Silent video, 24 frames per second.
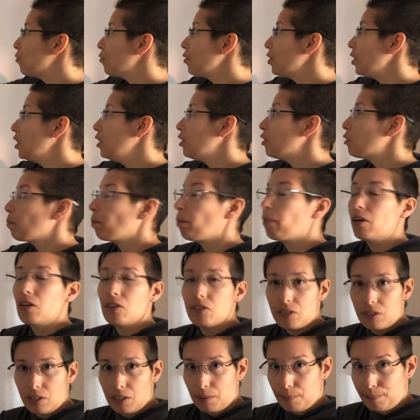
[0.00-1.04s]
for each
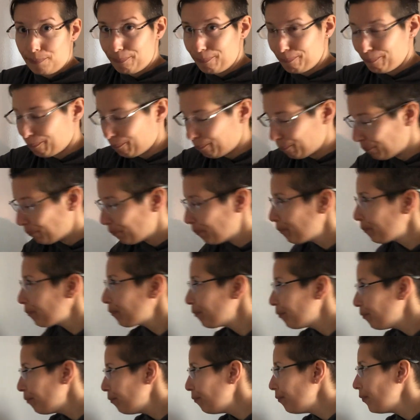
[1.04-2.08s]
person.
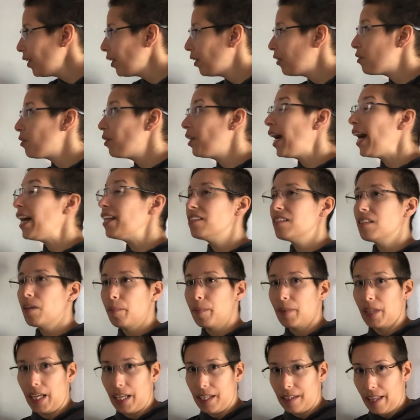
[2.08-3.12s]
So that's
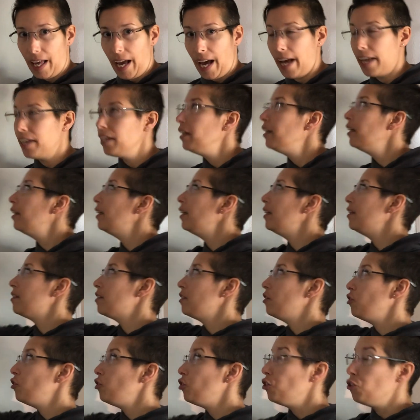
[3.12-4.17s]
something that is
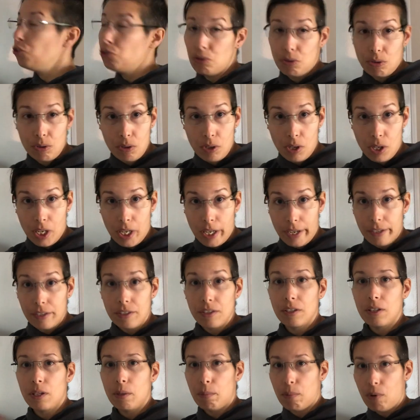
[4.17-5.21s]
new
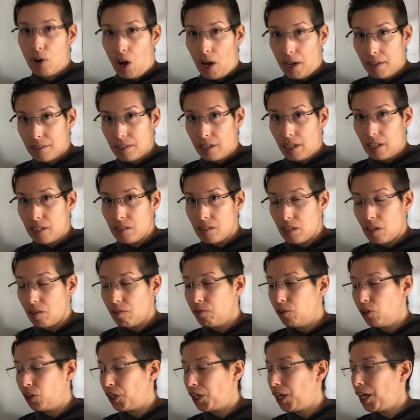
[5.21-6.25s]
to the process of
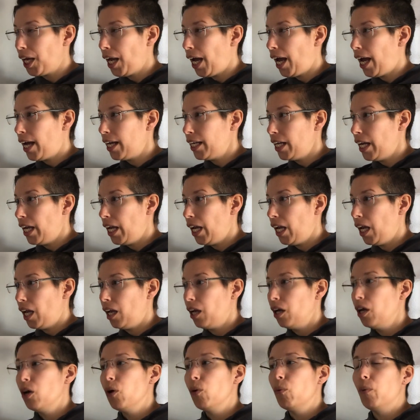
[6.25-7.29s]
looking at a
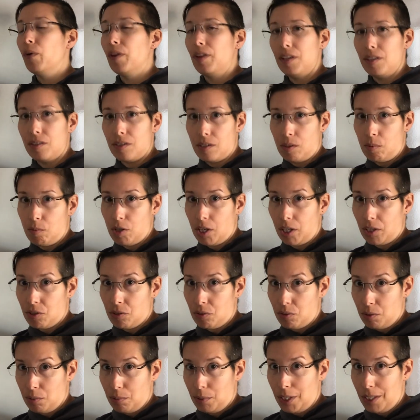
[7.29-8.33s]
within subjects
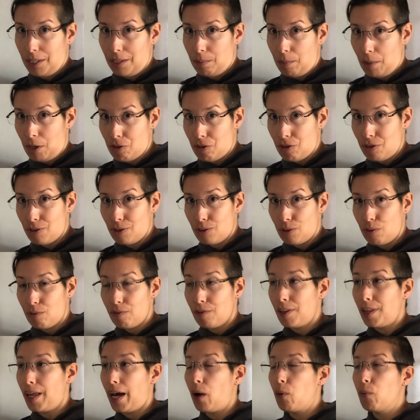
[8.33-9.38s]
or repeated measures
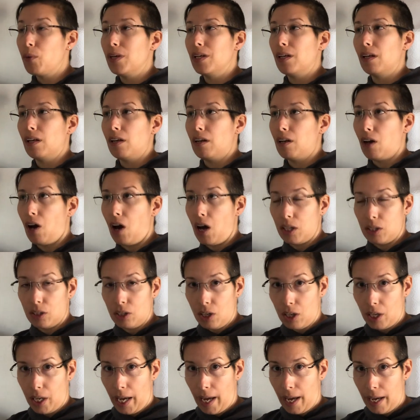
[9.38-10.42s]
ANOVA that we did not
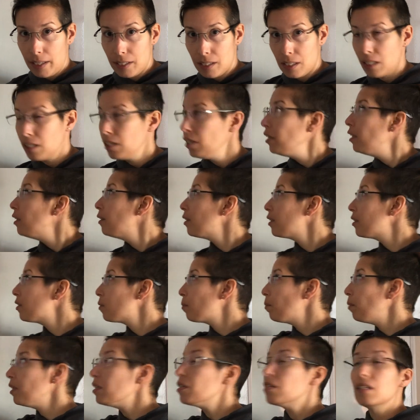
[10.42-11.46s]
look at
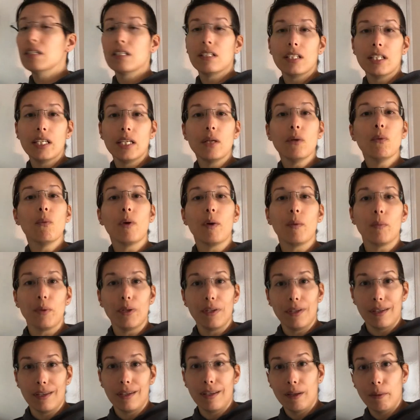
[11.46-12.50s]
explicitly when we
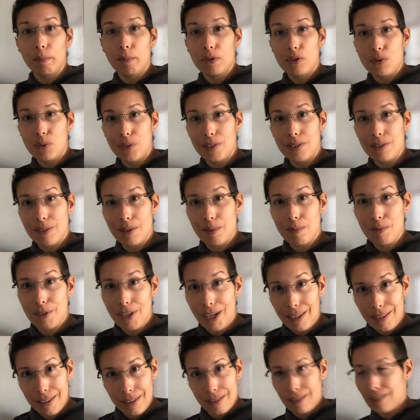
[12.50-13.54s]
did a between
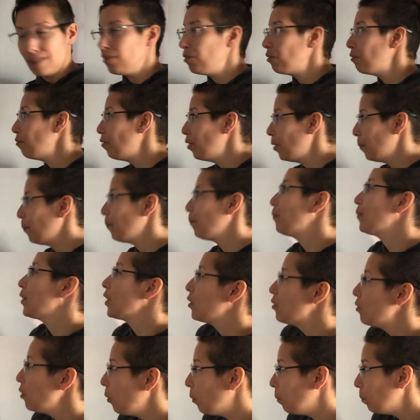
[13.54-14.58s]
subjects ANOVA.
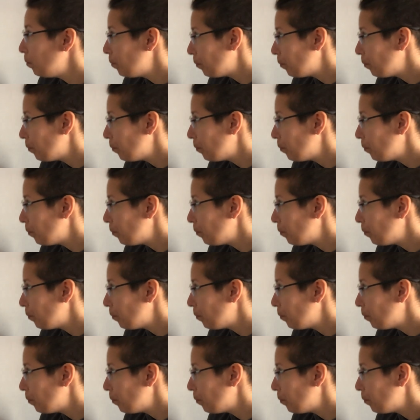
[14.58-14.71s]
So